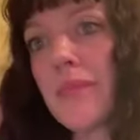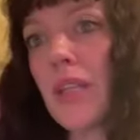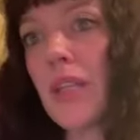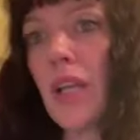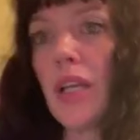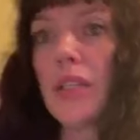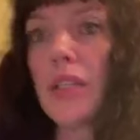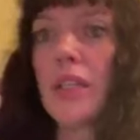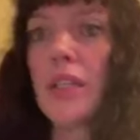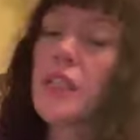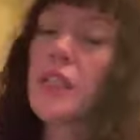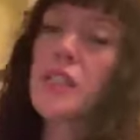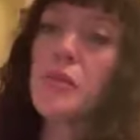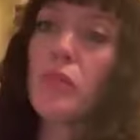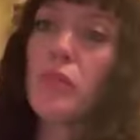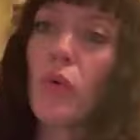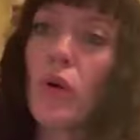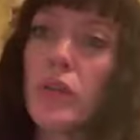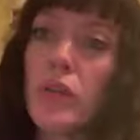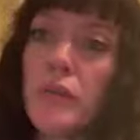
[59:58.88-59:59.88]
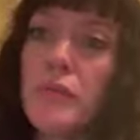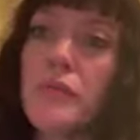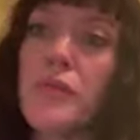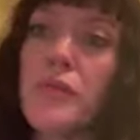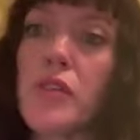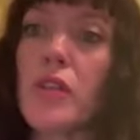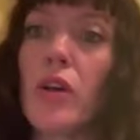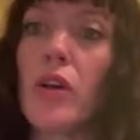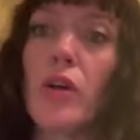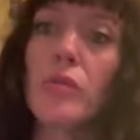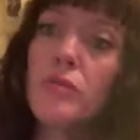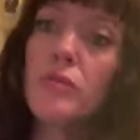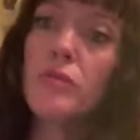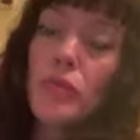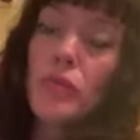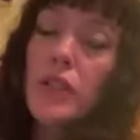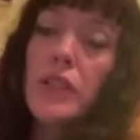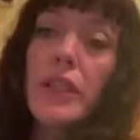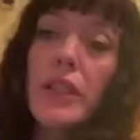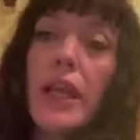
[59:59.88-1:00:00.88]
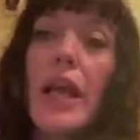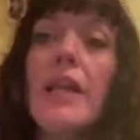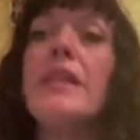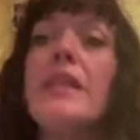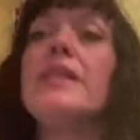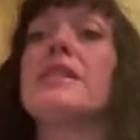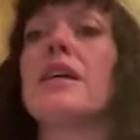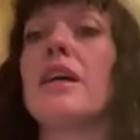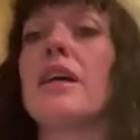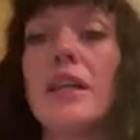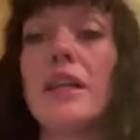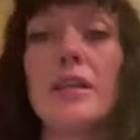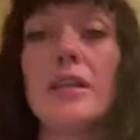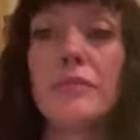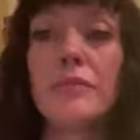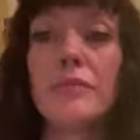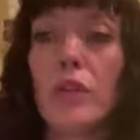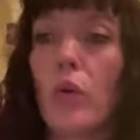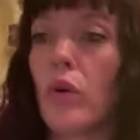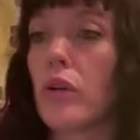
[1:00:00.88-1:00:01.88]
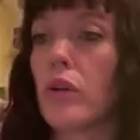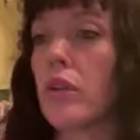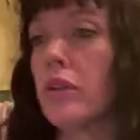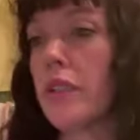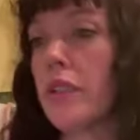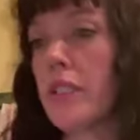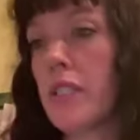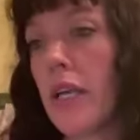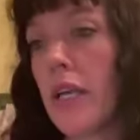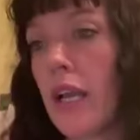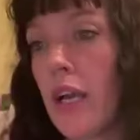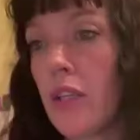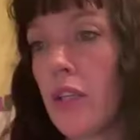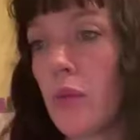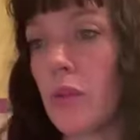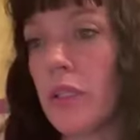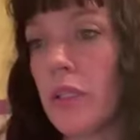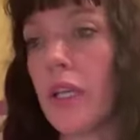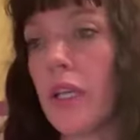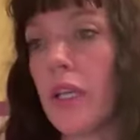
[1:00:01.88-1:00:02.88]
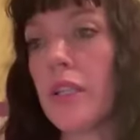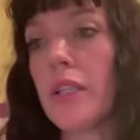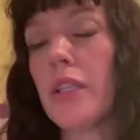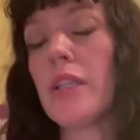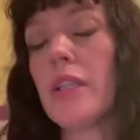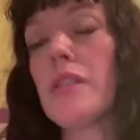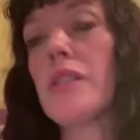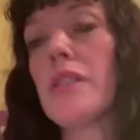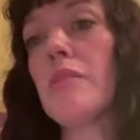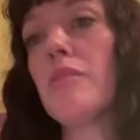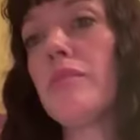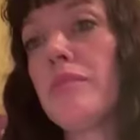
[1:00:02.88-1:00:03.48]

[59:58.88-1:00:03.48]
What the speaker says: I think it's important. So really anytime quarterly to annually, I think is,